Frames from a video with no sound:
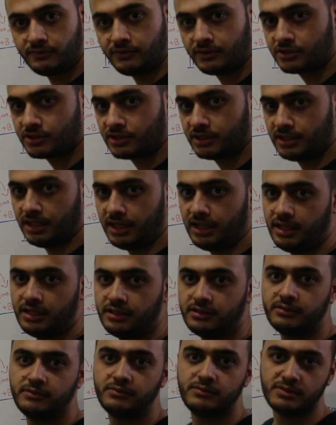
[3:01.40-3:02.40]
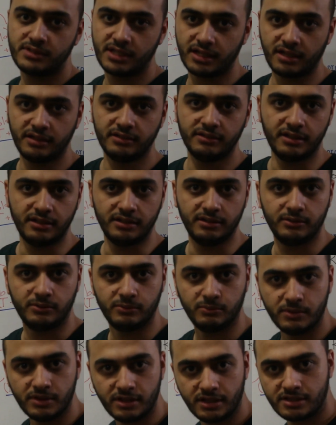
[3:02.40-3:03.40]
infection and secondary
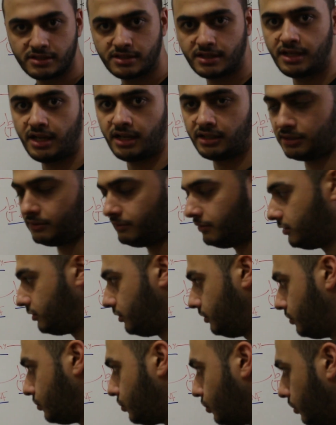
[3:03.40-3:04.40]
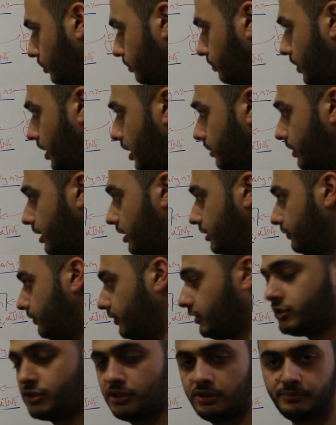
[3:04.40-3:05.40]
when there's reactivation. So primary
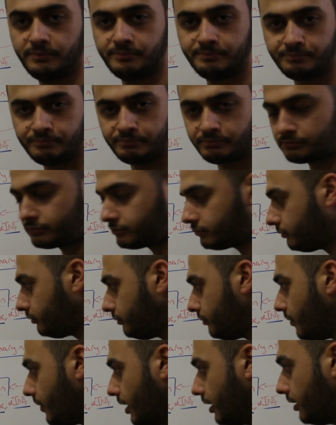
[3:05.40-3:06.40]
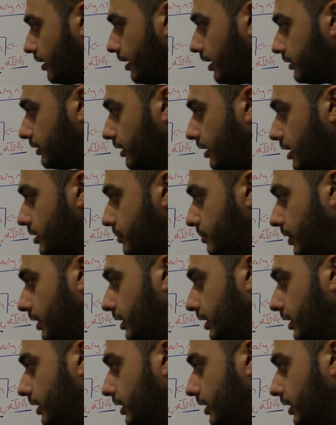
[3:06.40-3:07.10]
infection, characterized